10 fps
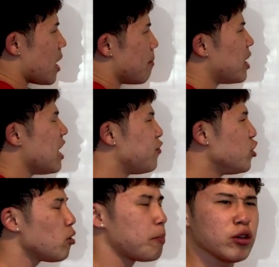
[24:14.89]
But if
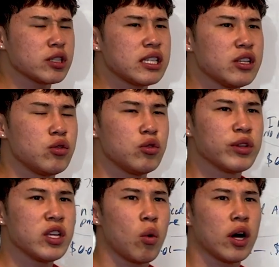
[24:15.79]
you're a person who
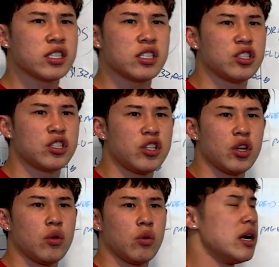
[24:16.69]
really wants to
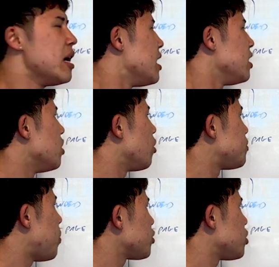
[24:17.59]
do,
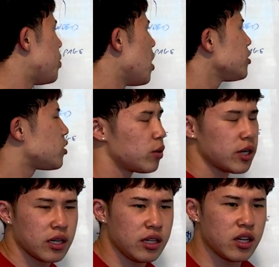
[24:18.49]
sponsored posts
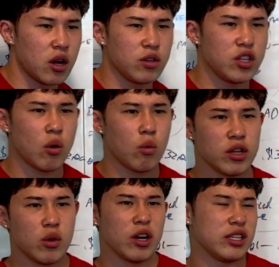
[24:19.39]
where, you don't really
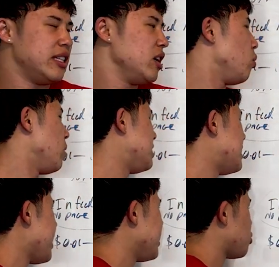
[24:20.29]
want to deal with
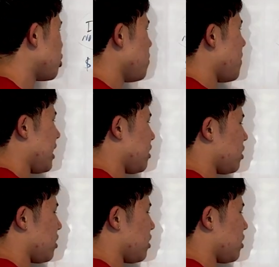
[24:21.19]
days where you make,